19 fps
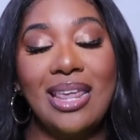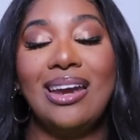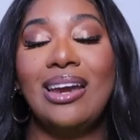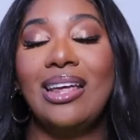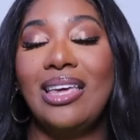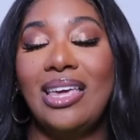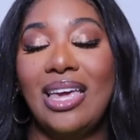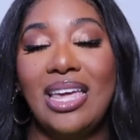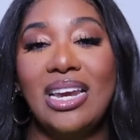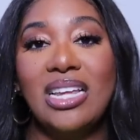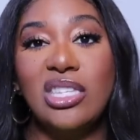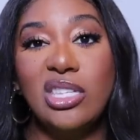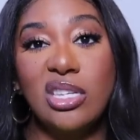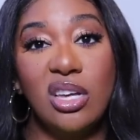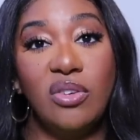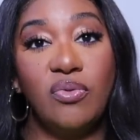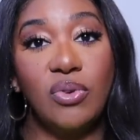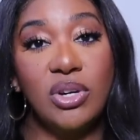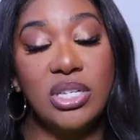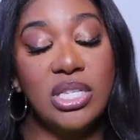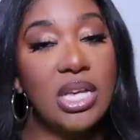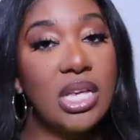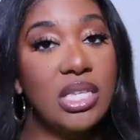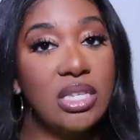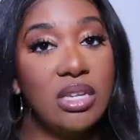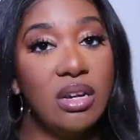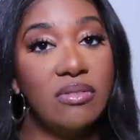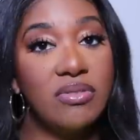And again, it's good for
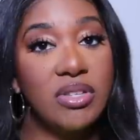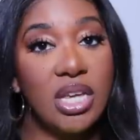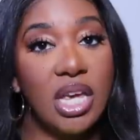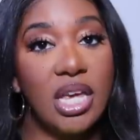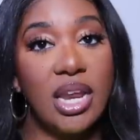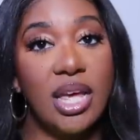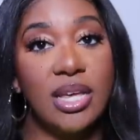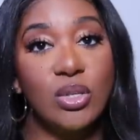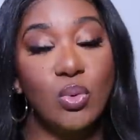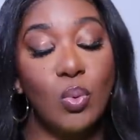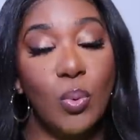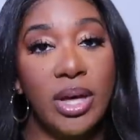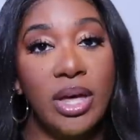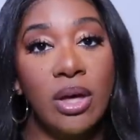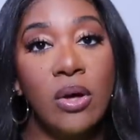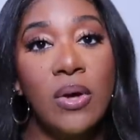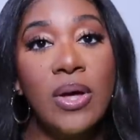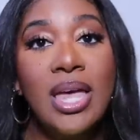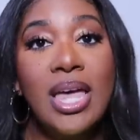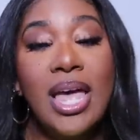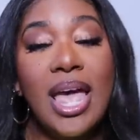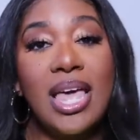sensitive skin as well.